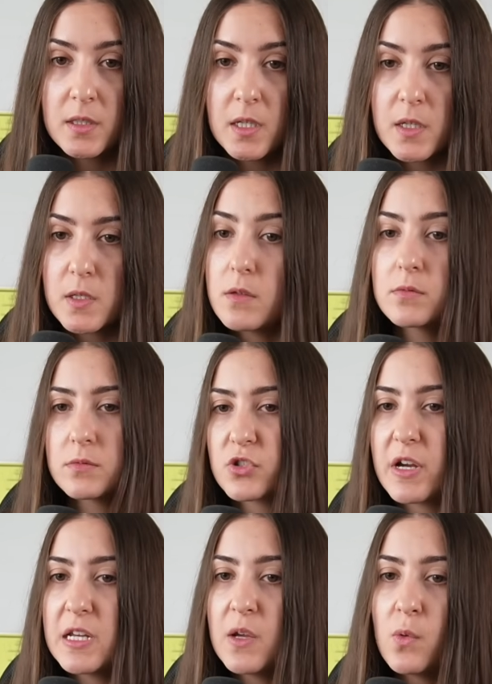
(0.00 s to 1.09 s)
So
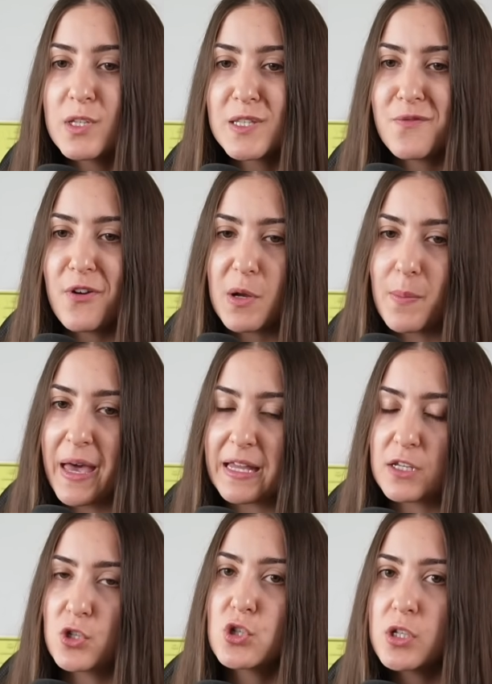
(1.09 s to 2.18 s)
trading was very bad.
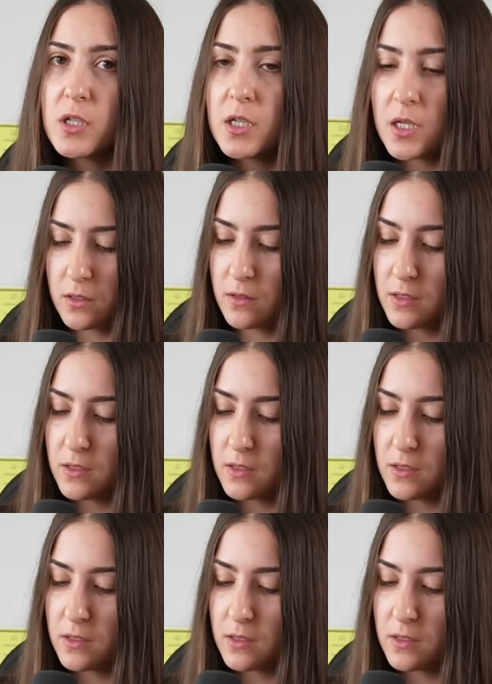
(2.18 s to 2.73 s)
Usually